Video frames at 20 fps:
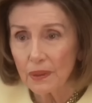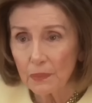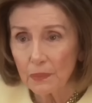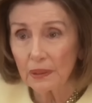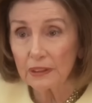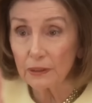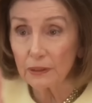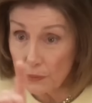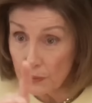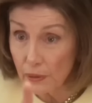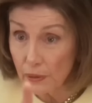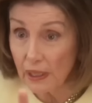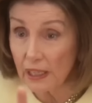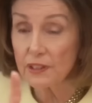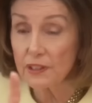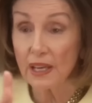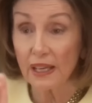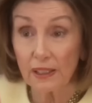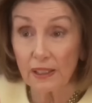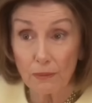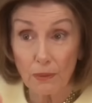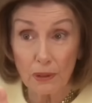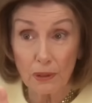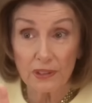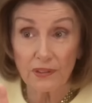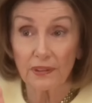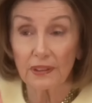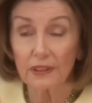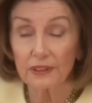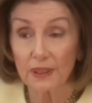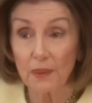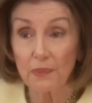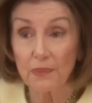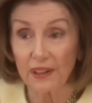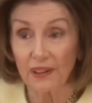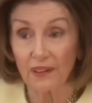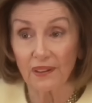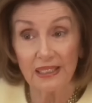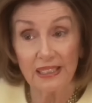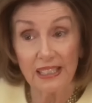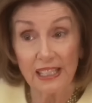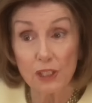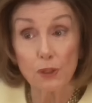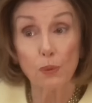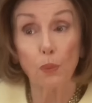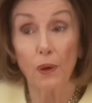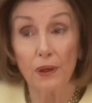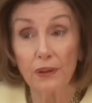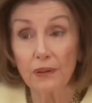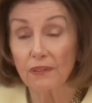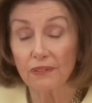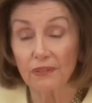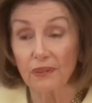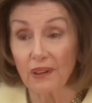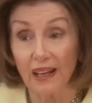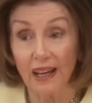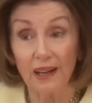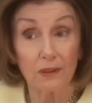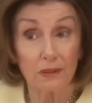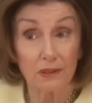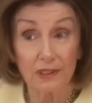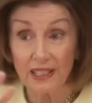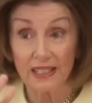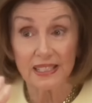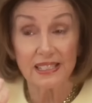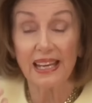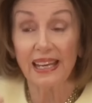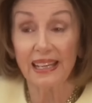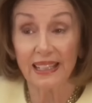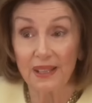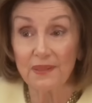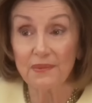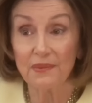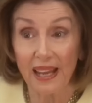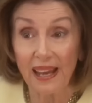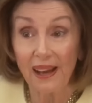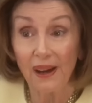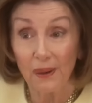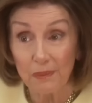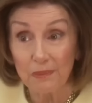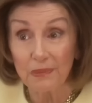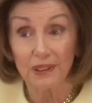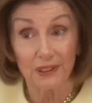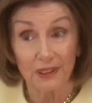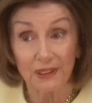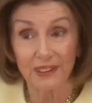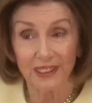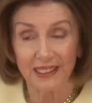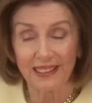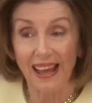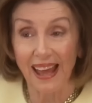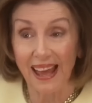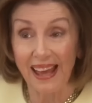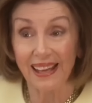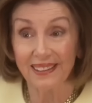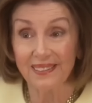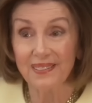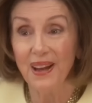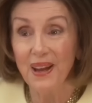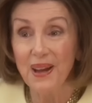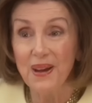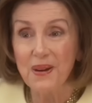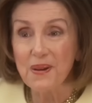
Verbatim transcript: But you got Teddy Roosevelt up there and he's wonderful. I don't say take him down, but you can add